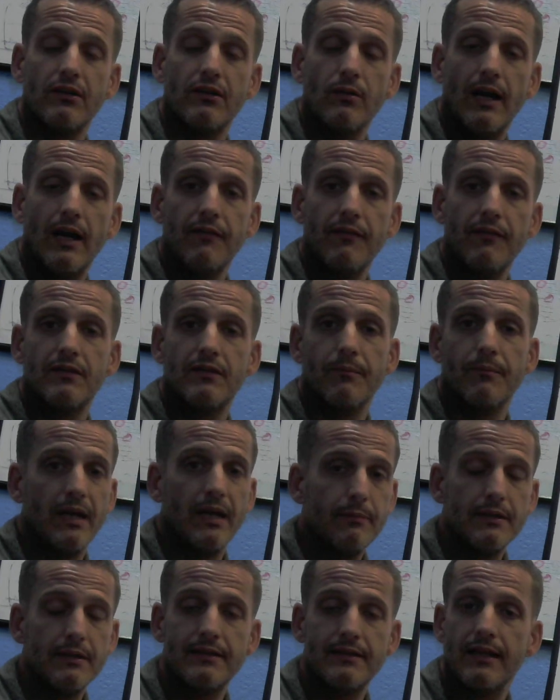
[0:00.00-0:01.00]
You have to
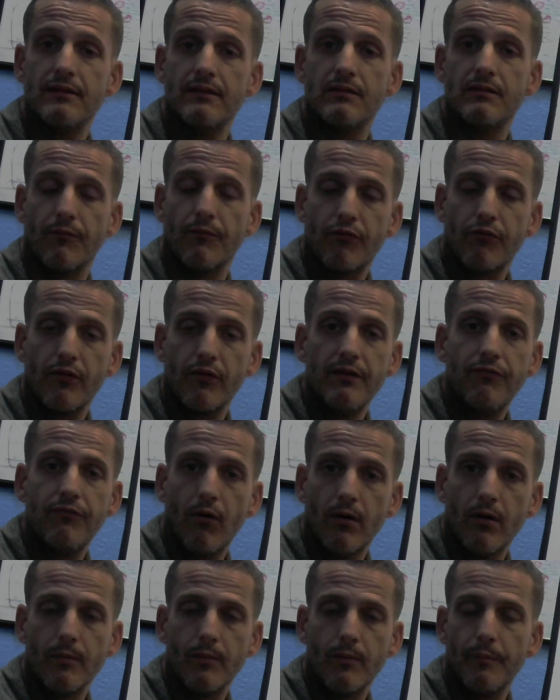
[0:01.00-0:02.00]
maybe take some
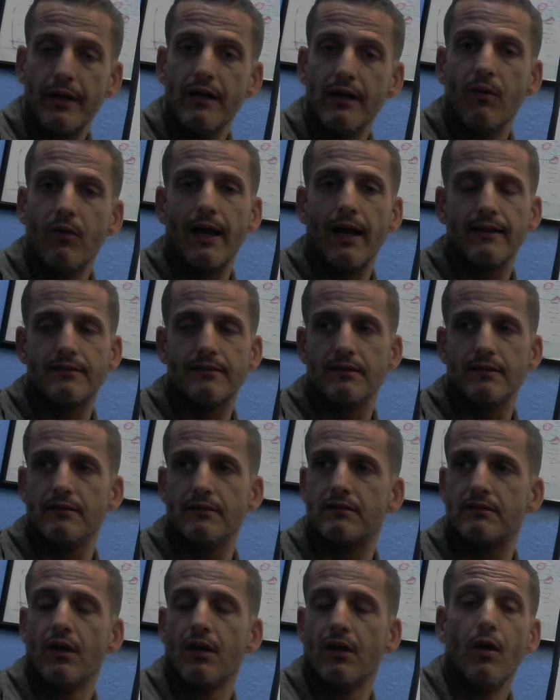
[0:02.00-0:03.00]
free-form amino
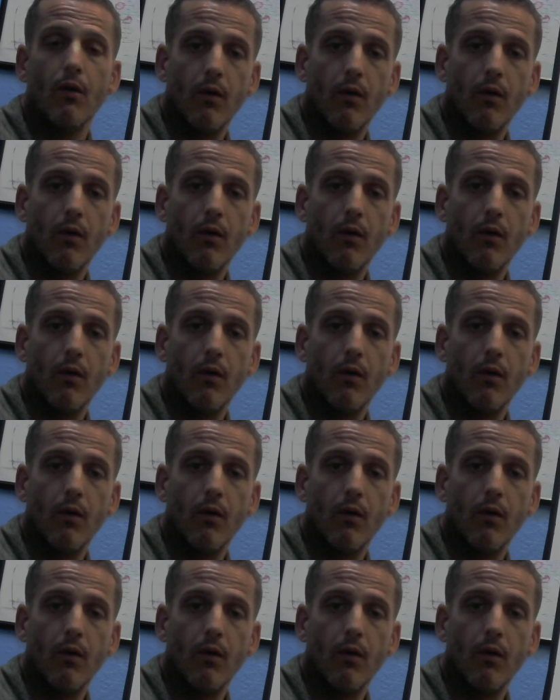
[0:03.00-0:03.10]
acids